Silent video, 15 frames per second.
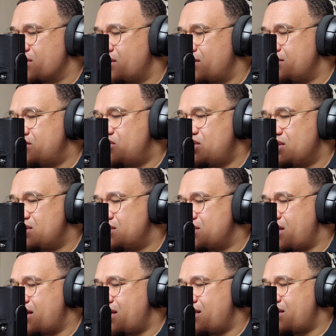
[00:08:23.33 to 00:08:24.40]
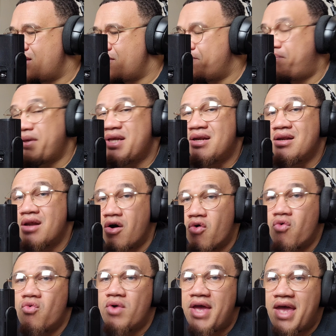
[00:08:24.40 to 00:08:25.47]
it's just a
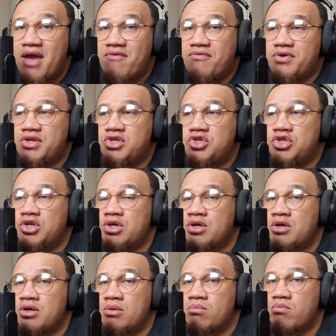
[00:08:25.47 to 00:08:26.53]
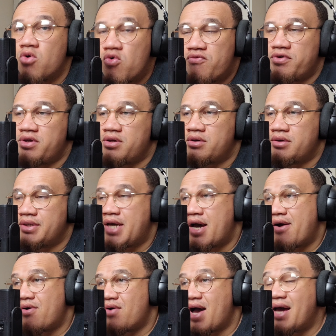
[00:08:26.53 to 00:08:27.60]
below average movie.
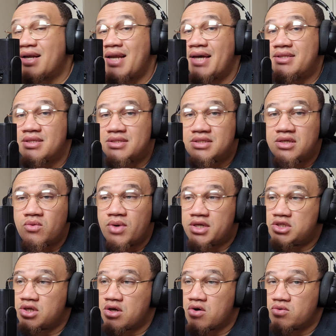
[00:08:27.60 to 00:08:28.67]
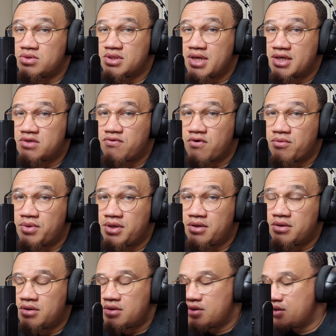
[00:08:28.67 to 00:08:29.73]
Now, I'd like to see where she goes next from
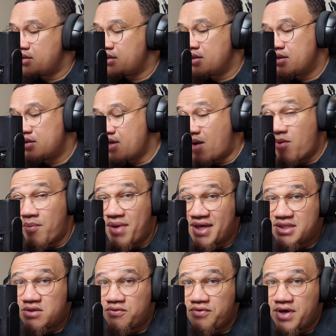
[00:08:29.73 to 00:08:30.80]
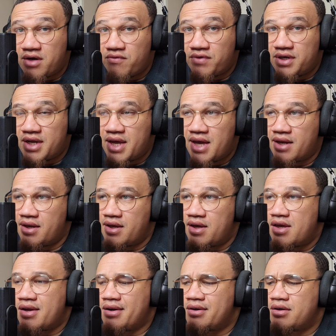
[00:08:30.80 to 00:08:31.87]
here. I'm a massive fan of a dad,
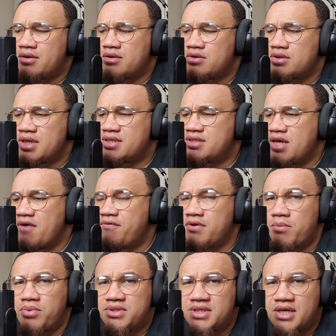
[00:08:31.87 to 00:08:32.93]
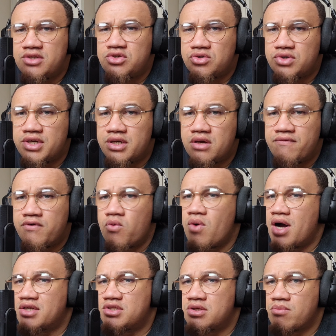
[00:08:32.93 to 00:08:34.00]
and there's definitely potential here if you
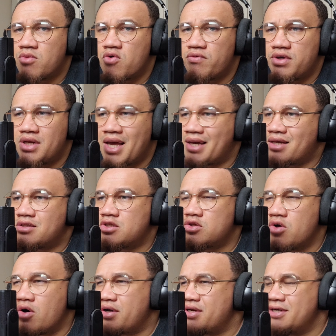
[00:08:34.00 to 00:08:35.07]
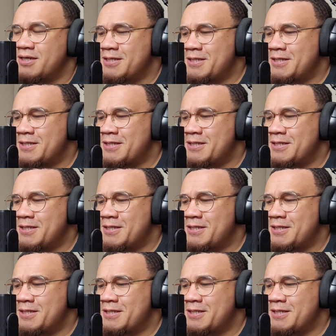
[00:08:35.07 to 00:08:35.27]
watch the movie. Like it's not